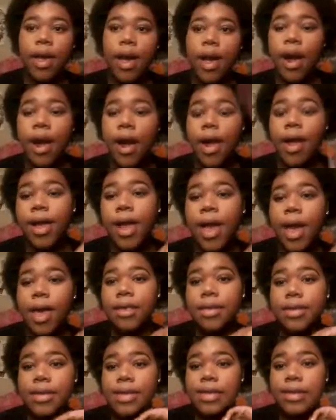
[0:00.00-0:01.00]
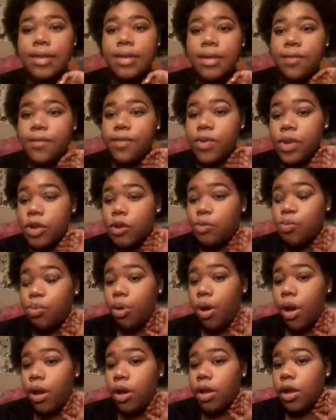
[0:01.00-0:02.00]
Alright guys, this is the finished
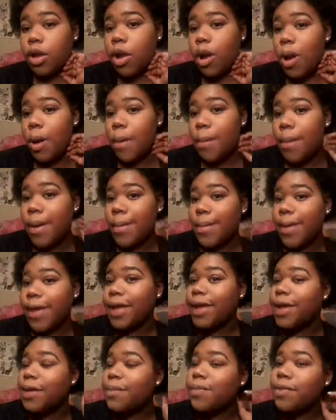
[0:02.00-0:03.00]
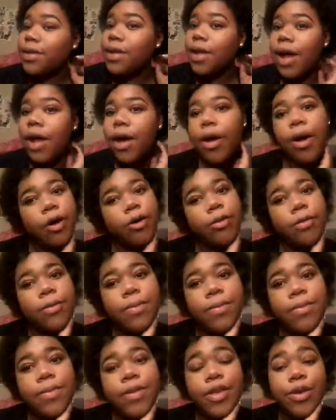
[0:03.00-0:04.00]
product on my makeup look. I hope
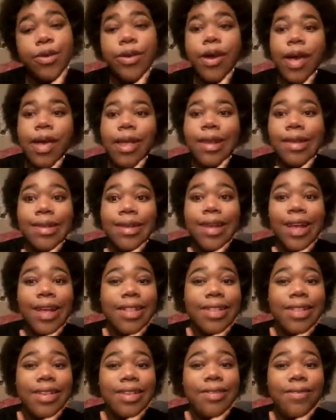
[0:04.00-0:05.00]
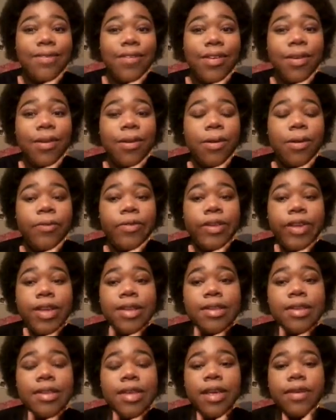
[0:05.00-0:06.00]
you guys like this video. Don't
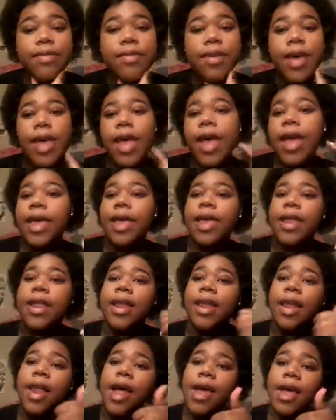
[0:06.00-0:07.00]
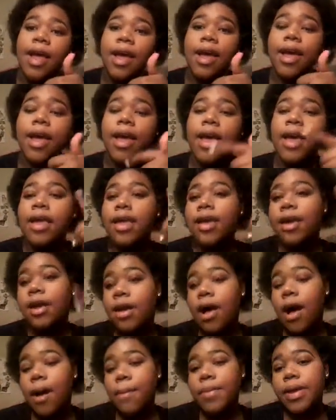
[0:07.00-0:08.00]
forget to give it a like and
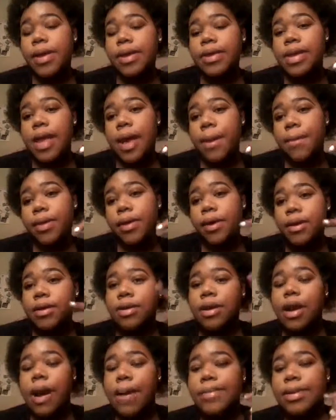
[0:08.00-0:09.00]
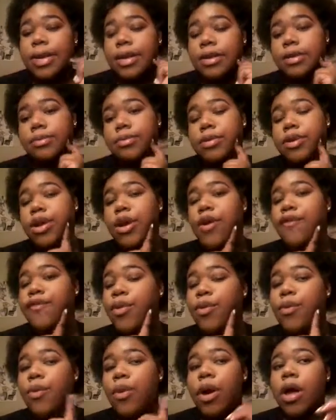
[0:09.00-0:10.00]
comment down below in the comment section below if
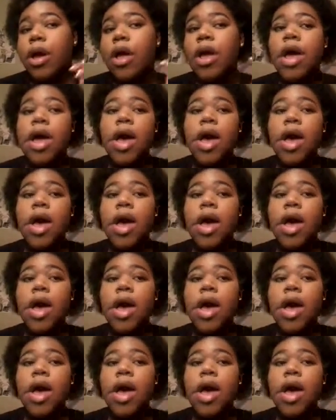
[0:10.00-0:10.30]
you want